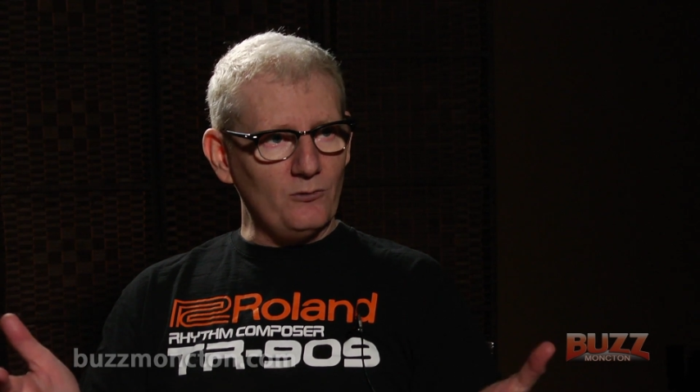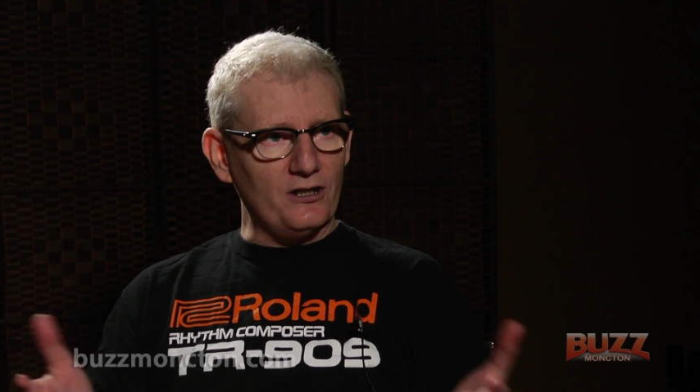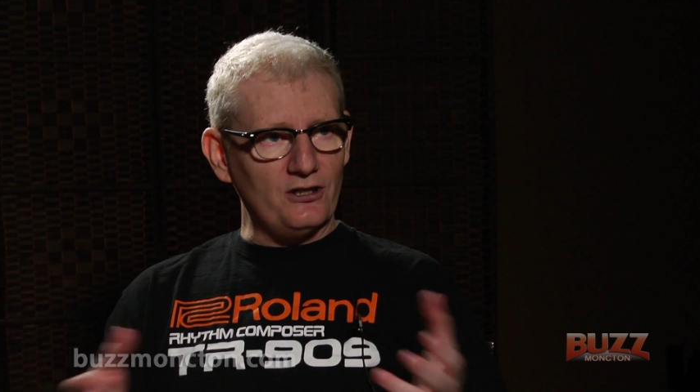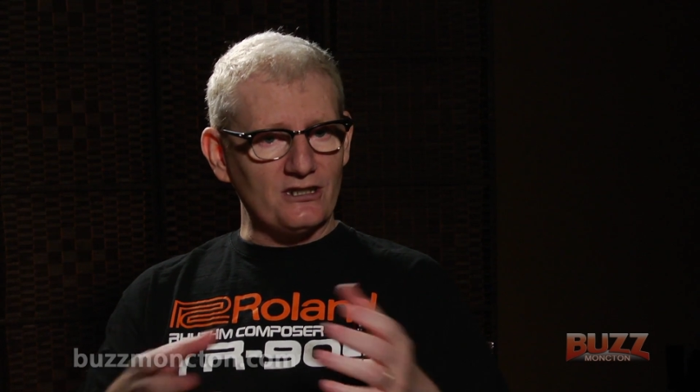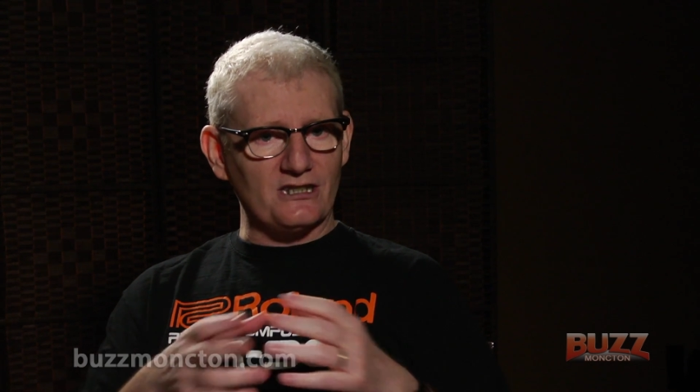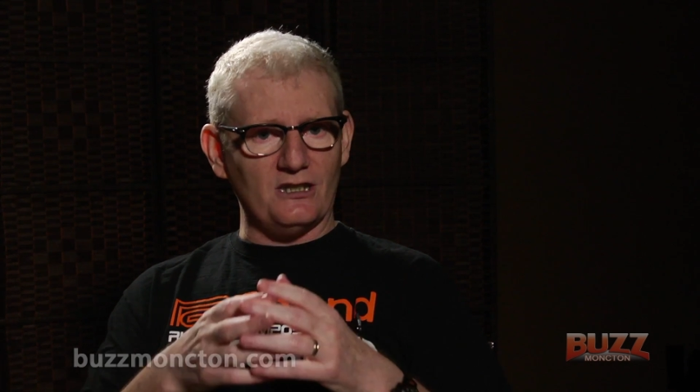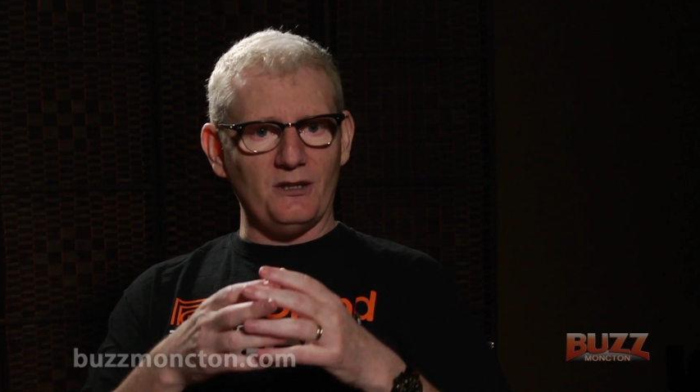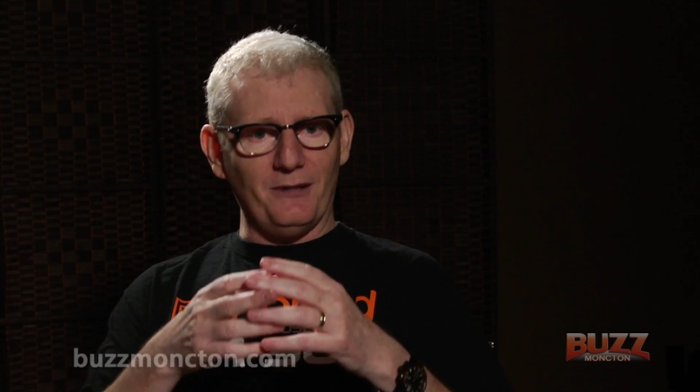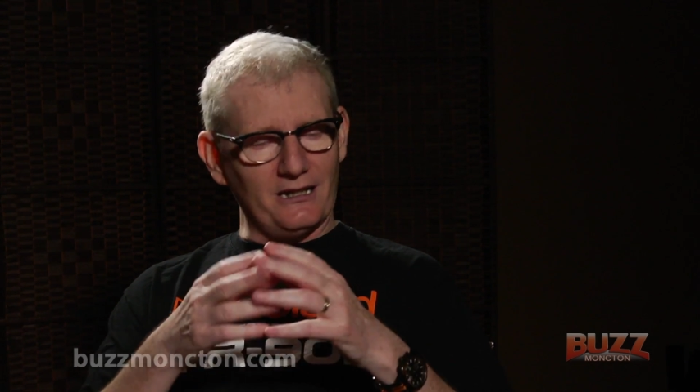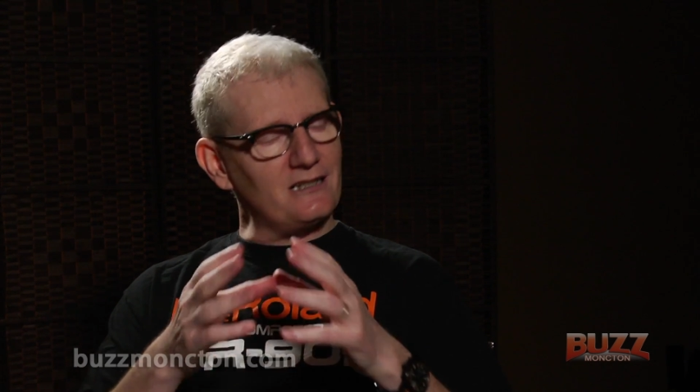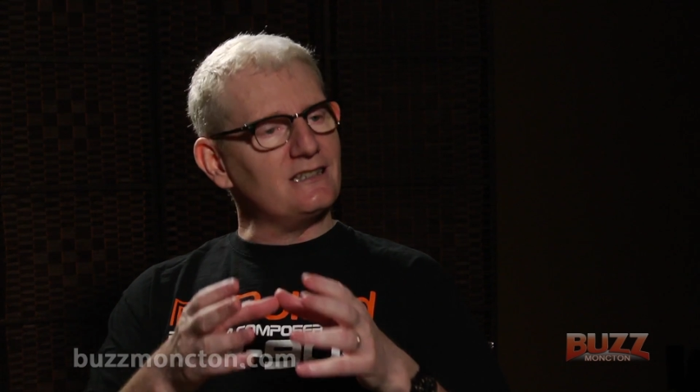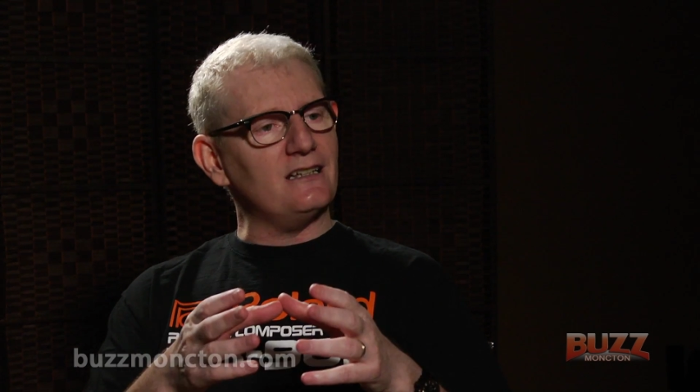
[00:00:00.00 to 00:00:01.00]
What it does is they
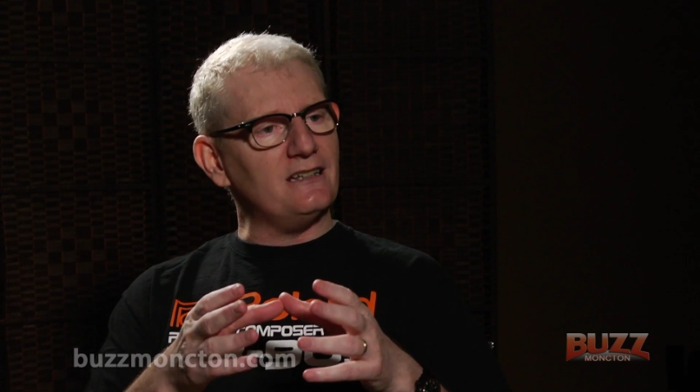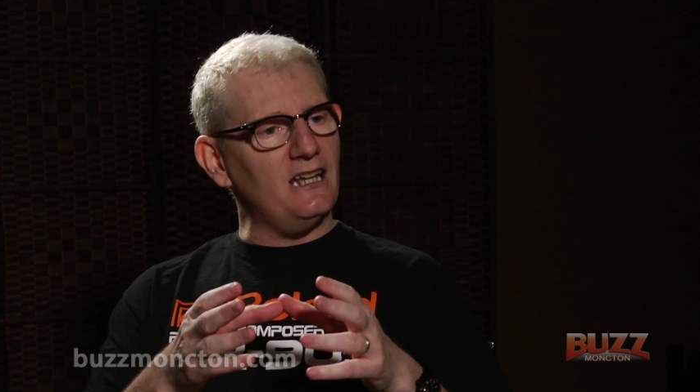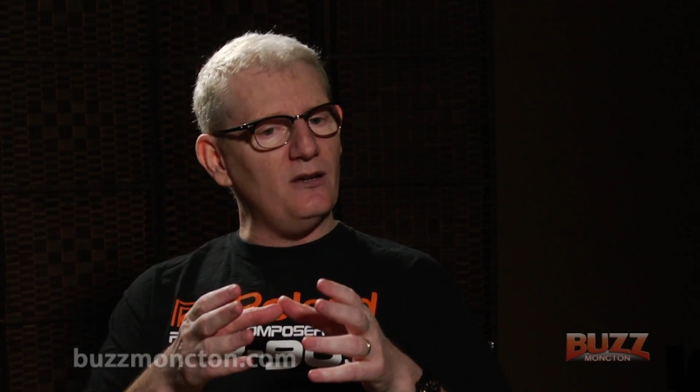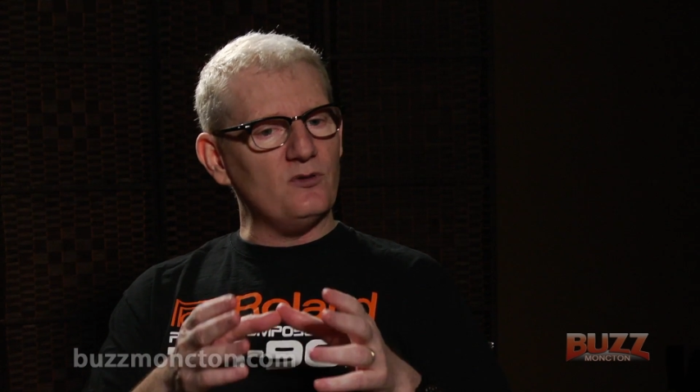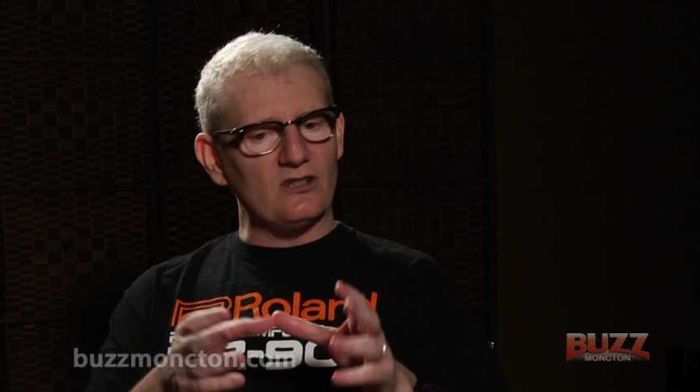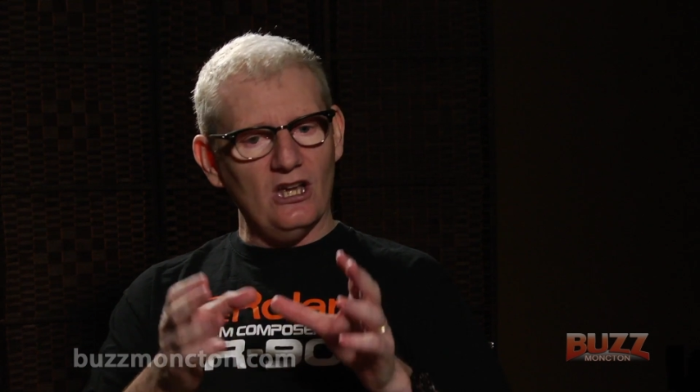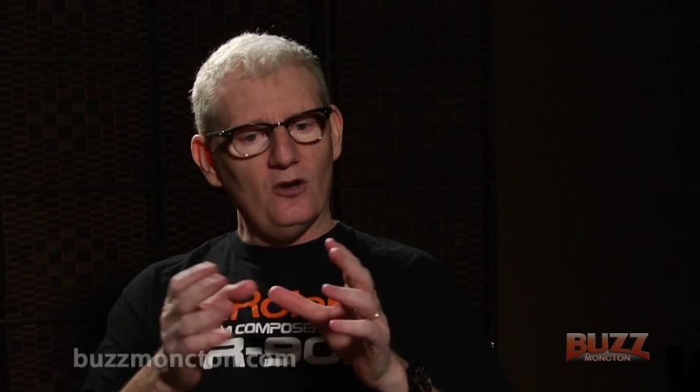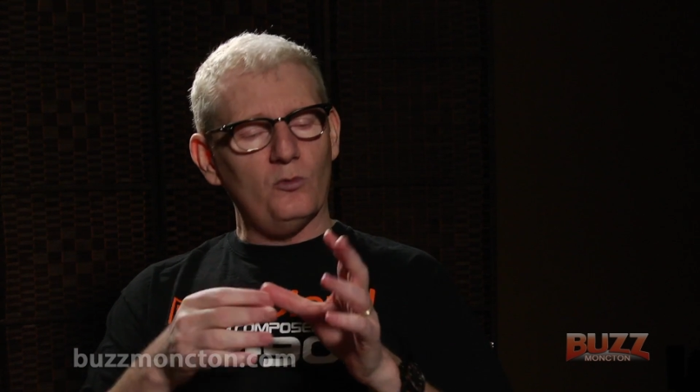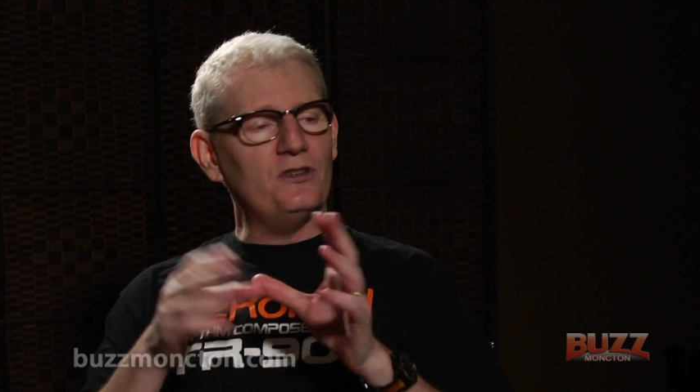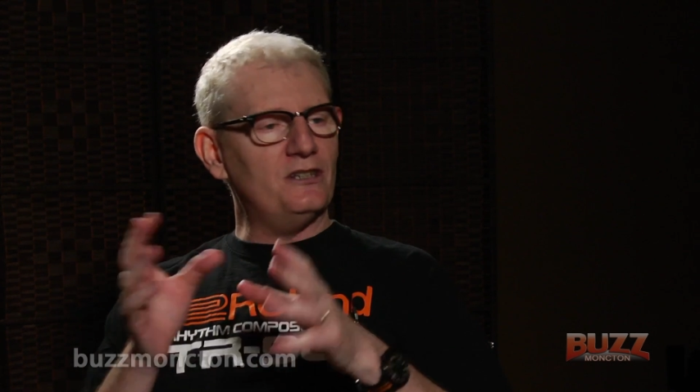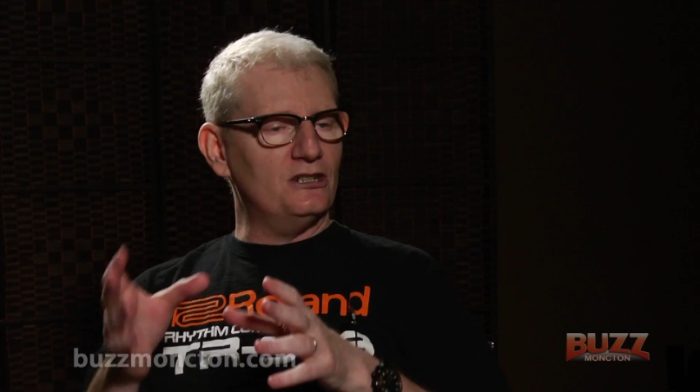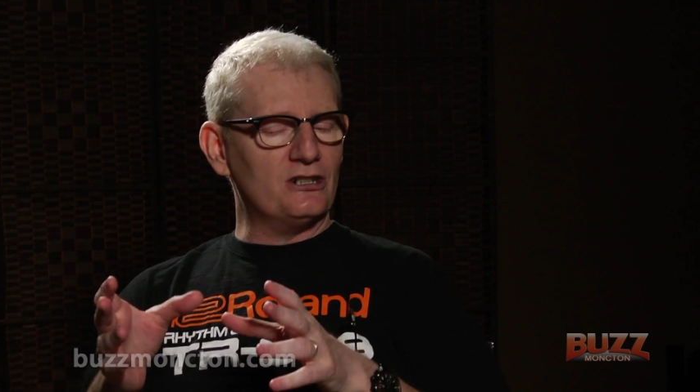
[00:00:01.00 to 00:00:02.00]
make cassette tapes
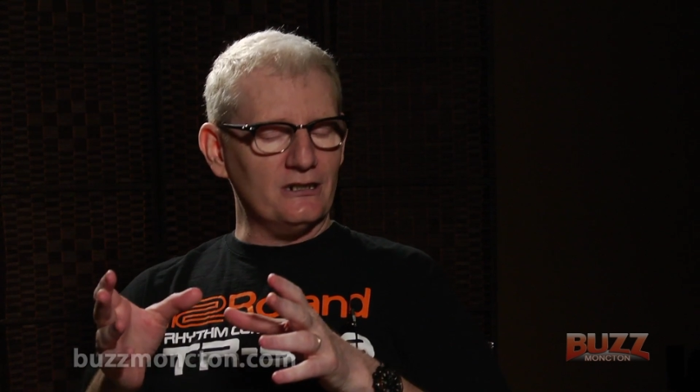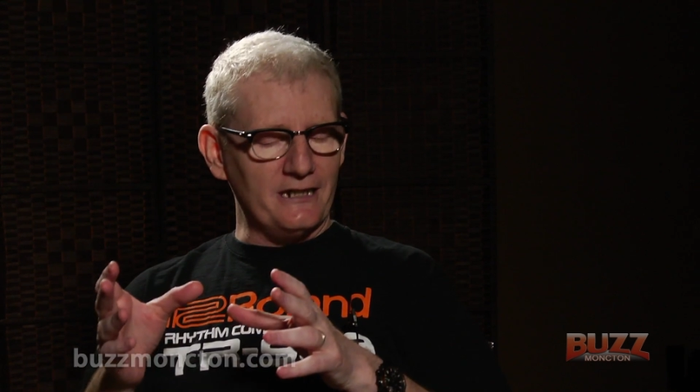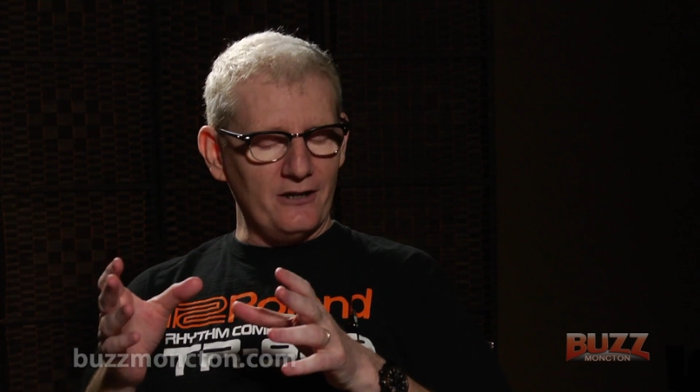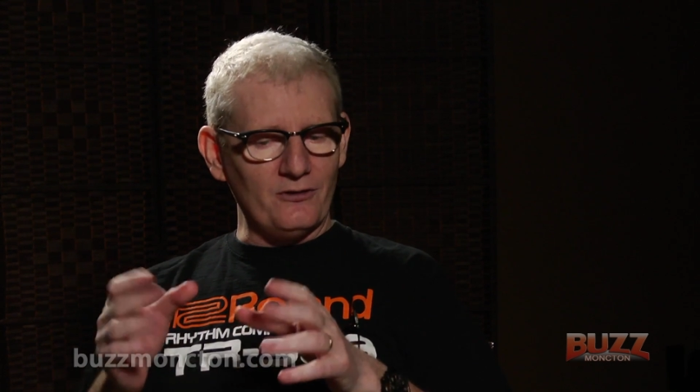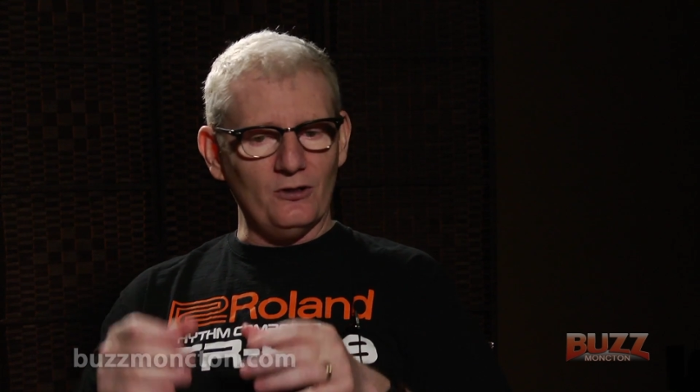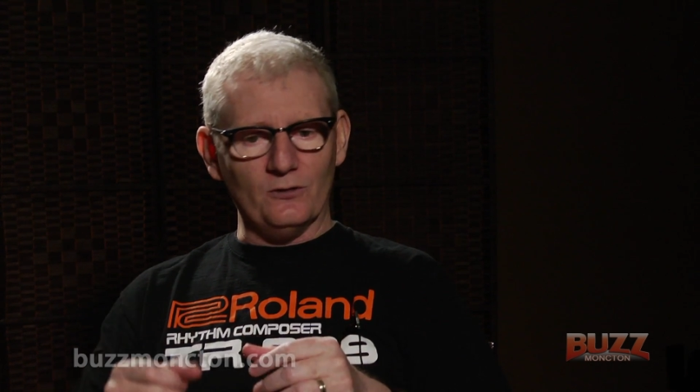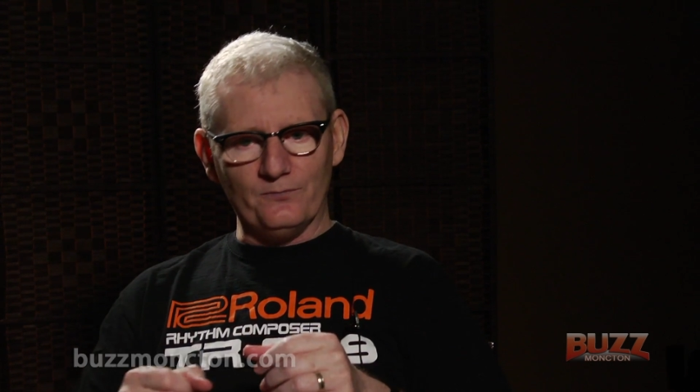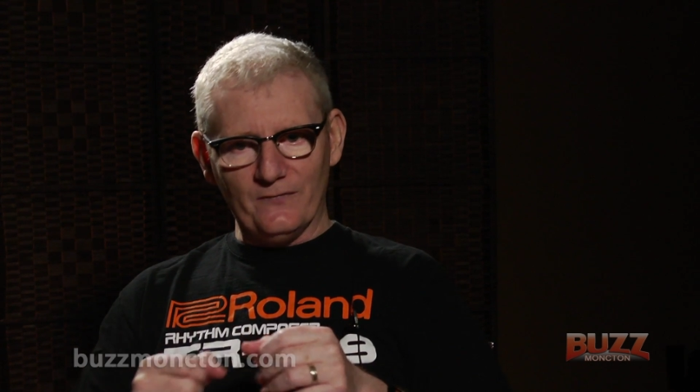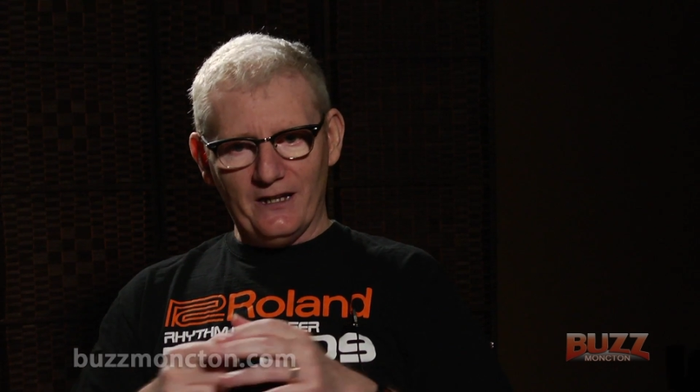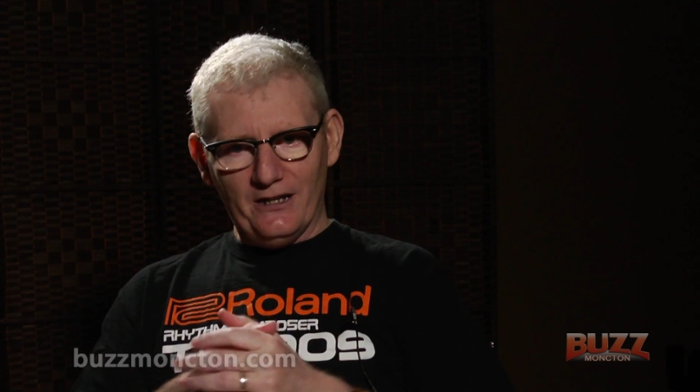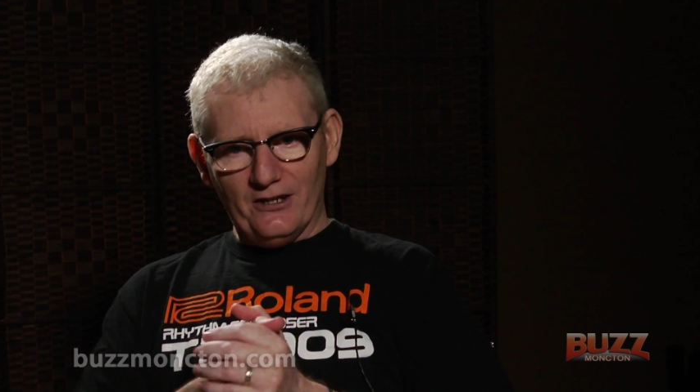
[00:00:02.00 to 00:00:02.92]
with a digital download.